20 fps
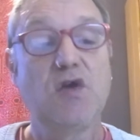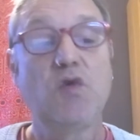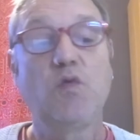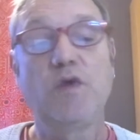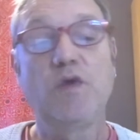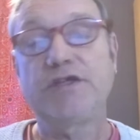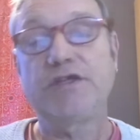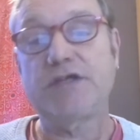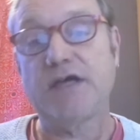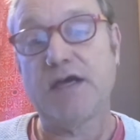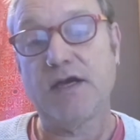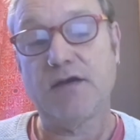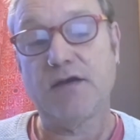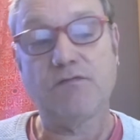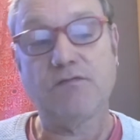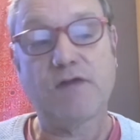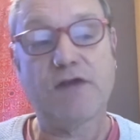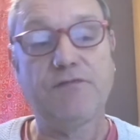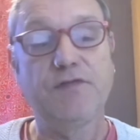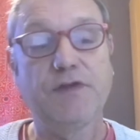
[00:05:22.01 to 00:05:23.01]
which are
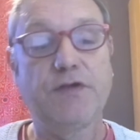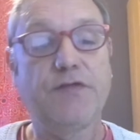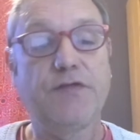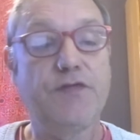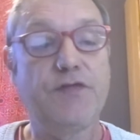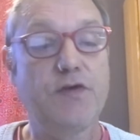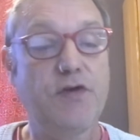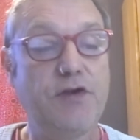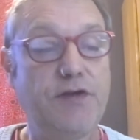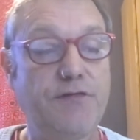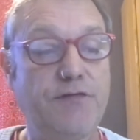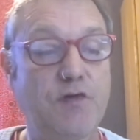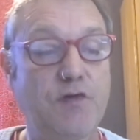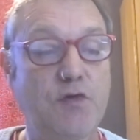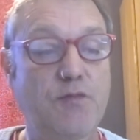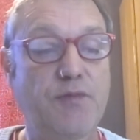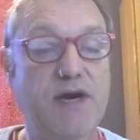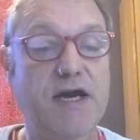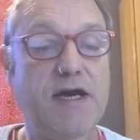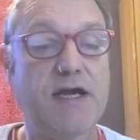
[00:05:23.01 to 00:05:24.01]
roughly
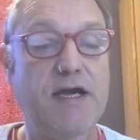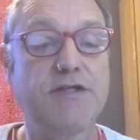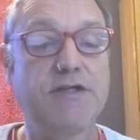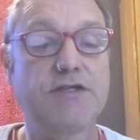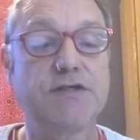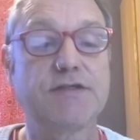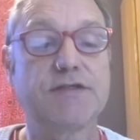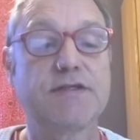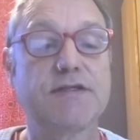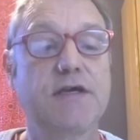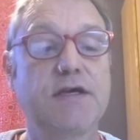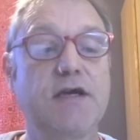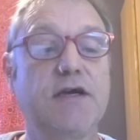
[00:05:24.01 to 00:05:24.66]
34 pages